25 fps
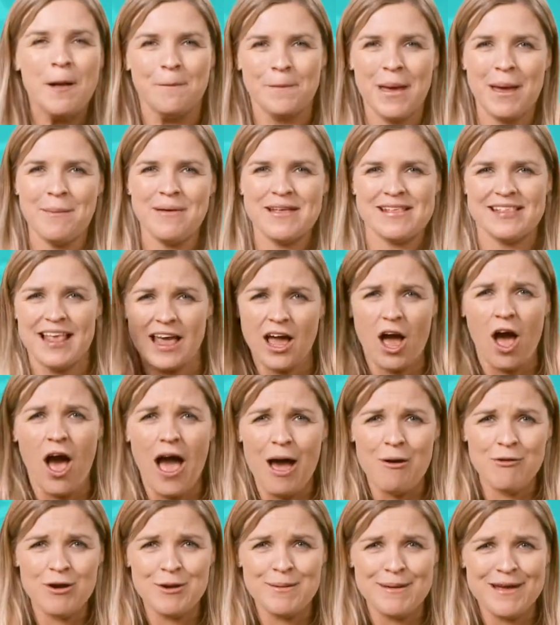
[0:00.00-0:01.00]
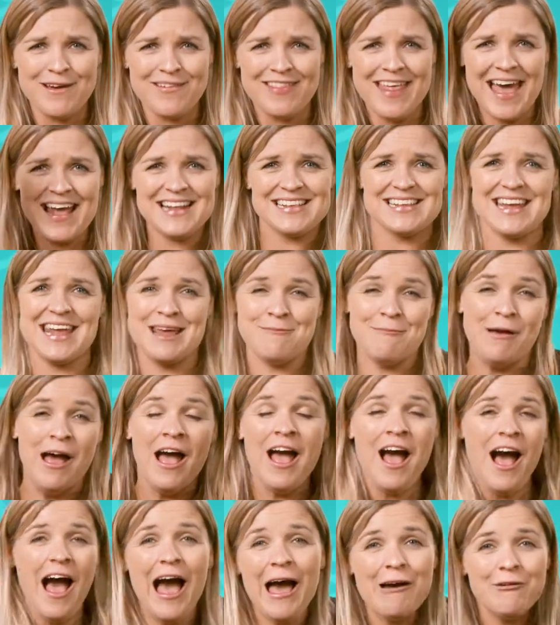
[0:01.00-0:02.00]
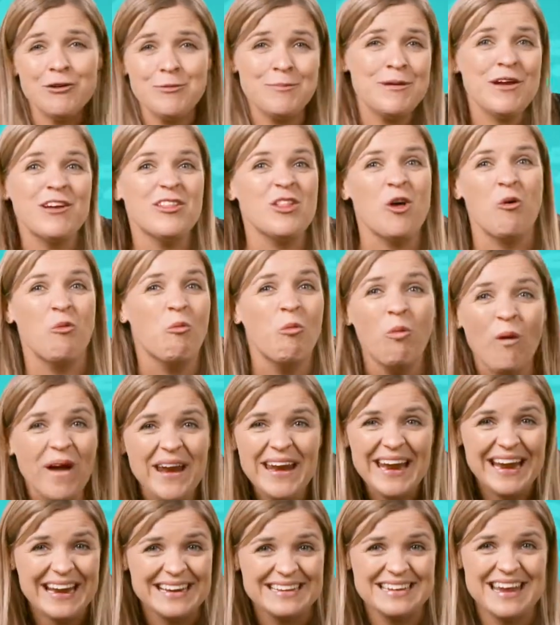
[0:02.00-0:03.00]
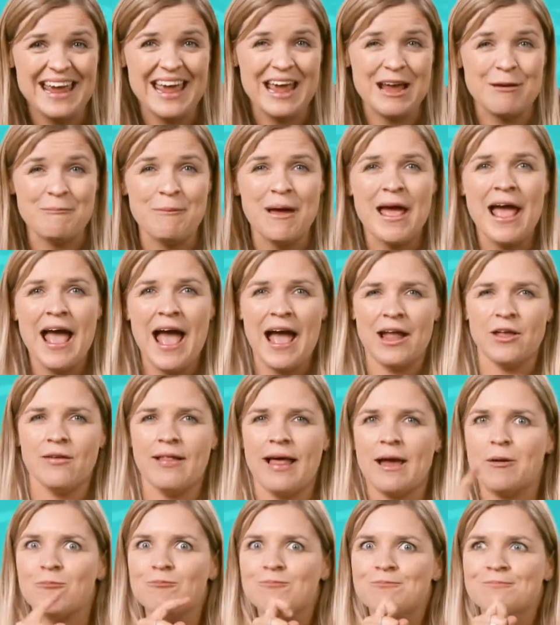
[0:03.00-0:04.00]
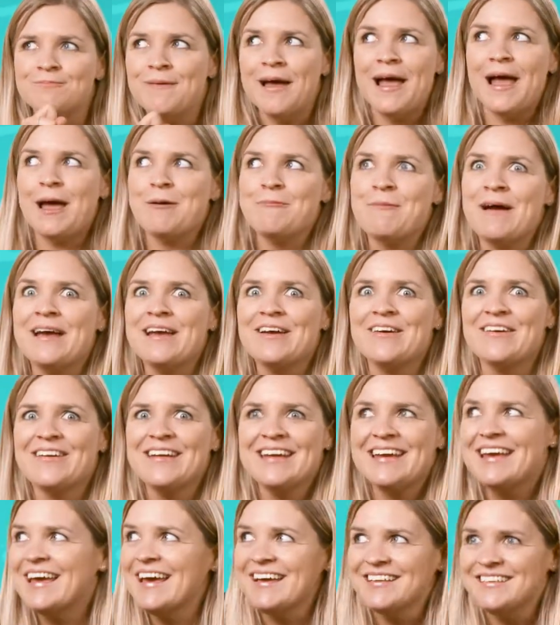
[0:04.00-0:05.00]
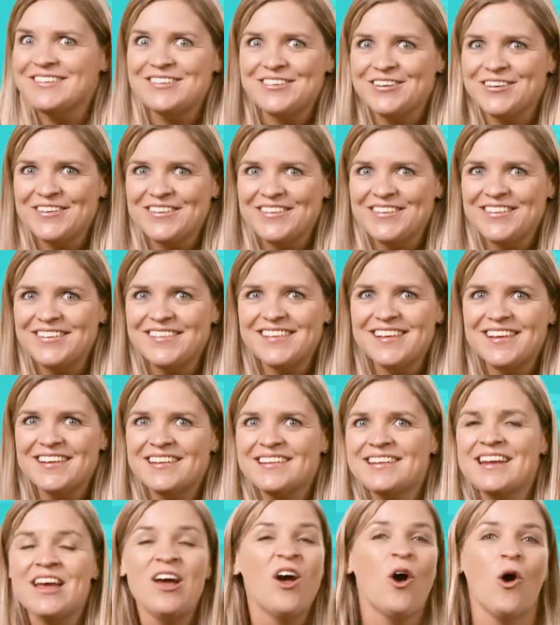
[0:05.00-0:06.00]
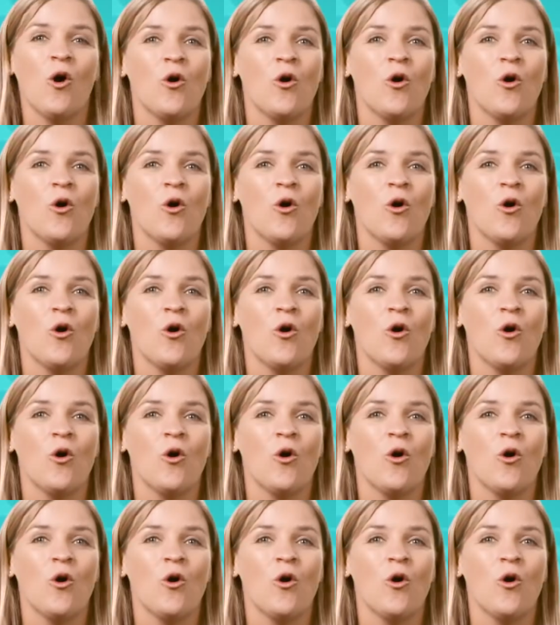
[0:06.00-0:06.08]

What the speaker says: Maybe it's like, I want to be on that team. I want to be on the winning team. And you're like, am I going to get chosen?